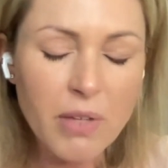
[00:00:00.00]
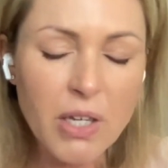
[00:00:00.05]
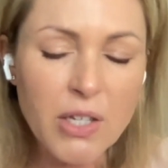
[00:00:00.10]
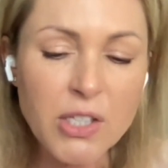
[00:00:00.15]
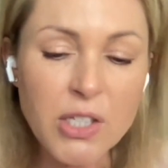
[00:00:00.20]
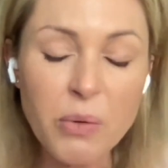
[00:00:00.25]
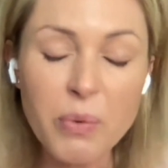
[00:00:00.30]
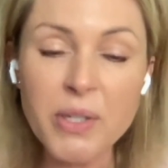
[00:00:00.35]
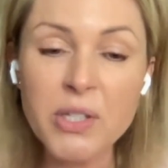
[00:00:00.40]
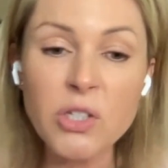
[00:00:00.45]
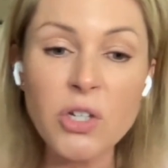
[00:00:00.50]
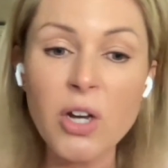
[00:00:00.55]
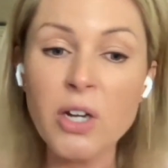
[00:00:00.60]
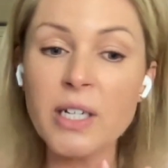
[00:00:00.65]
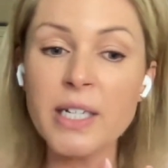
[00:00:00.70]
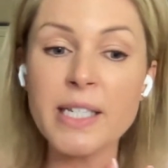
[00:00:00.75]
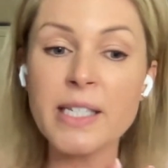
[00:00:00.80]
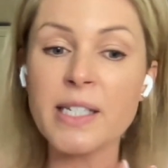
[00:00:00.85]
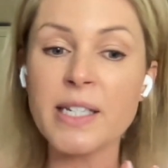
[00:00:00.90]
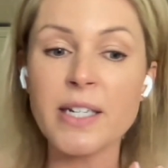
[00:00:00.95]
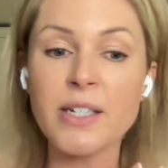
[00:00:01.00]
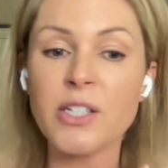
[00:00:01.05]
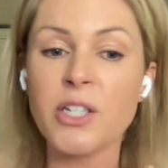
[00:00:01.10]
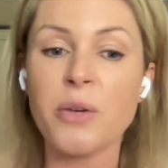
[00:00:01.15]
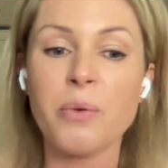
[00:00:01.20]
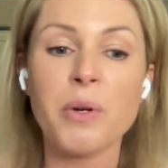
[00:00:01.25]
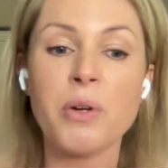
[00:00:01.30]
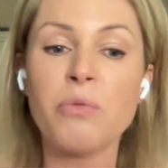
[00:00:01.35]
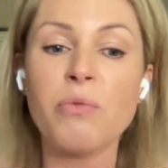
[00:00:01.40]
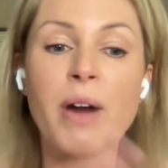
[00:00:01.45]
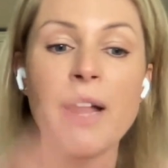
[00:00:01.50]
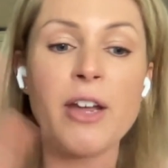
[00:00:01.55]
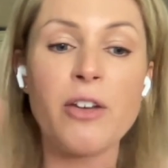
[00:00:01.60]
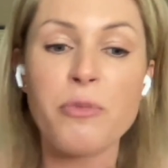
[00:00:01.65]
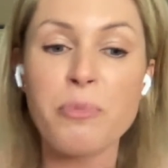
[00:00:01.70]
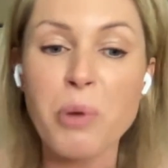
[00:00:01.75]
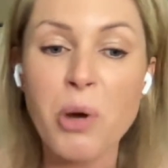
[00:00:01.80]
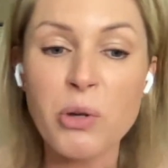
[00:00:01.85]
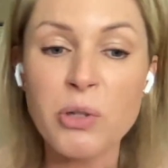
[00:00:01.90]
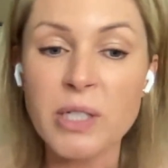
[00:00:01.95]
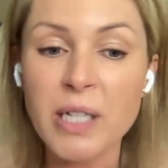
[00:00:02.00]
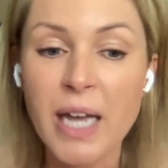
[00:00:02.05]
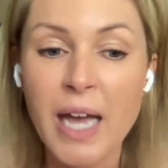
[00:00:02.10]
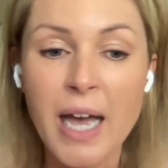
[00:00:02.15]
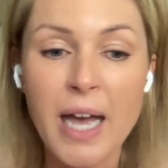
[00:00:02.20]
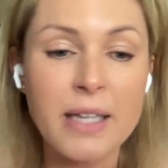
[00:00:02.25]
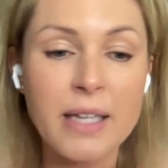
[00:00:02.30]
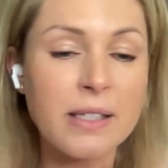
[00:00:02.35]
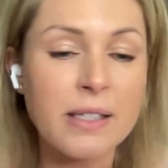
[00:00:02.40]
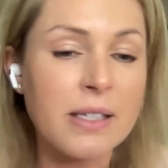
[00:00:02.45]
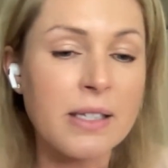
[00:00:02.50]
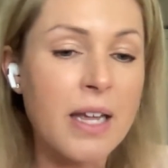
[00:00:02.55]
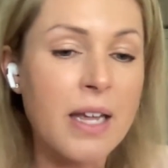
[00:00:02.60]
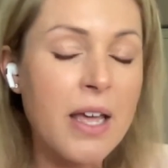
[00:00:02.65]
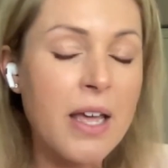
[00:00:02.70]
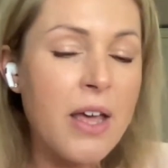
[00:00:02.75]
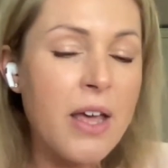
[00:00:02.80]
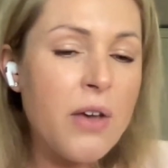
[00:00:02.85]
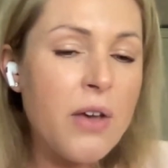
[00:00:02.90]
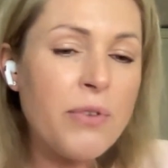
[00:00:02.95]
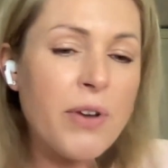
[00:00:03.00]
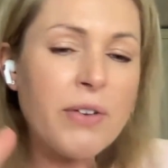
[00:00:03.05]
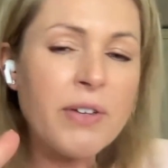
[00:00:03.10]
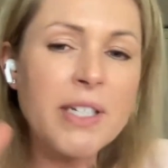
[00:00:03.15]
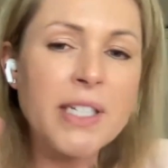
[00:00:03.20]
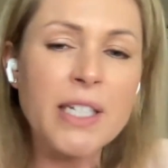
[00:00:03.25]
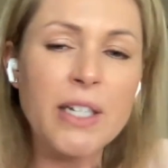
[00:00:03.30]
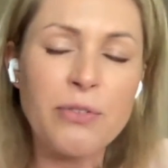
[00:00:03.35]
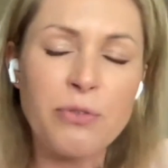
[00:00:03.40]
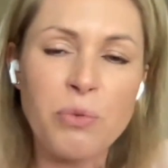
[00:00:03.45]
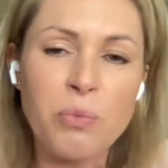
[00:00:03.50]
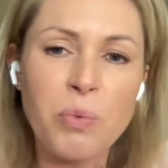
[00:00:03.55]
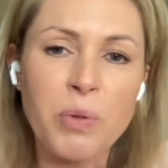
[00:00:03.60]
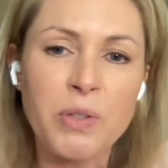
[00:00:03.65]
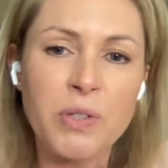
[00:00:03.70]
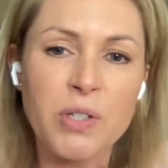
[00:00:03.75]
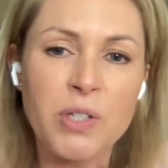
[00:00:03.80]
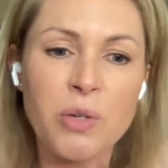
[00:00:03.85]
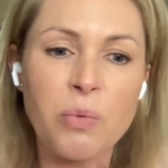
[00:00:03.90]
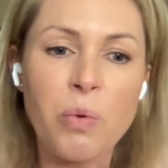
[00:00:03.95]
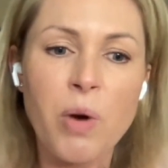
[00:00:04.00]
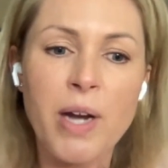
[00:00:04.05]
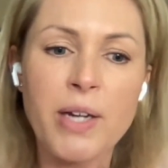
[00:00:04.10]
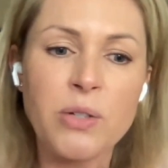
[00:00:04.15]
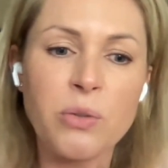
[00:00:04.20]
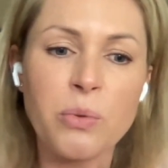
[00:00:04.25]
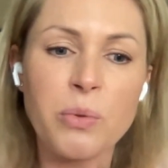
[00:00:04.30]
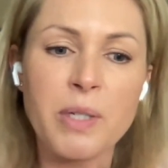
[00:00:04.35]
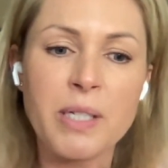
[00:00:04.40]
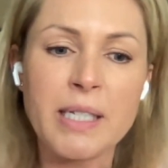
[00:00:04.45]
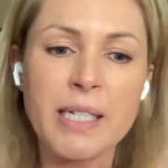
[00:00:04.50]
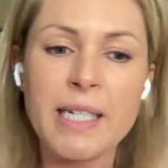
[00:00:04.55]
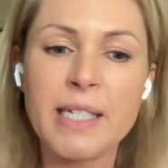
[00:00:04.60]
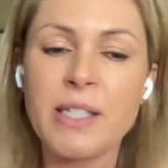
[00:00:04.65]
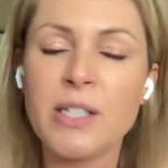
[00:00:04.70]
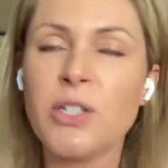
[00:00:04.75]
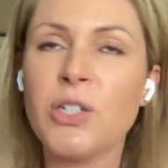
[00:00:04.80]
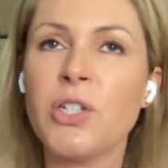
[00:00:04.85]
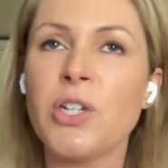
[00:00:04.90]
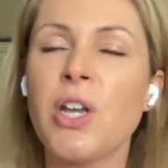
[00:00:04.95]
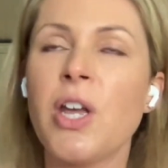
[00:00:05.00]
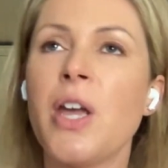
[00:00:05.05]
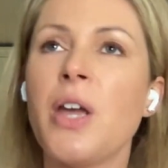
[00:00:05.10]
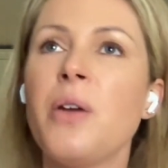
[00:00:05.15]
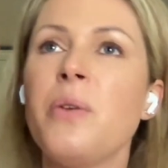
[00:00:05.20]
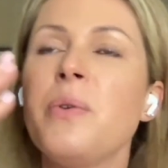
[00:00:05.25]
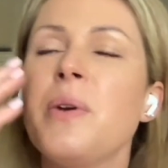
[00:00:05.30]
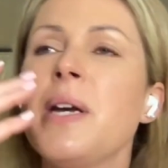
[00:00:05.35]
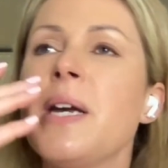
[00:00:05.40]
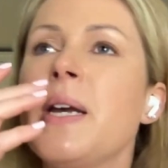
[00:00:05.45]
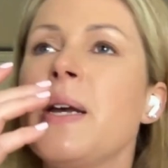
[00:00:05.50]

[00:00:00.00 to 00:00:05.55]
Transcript: So I started listening to an array of podcasts, very different ones to what I'd always listened to.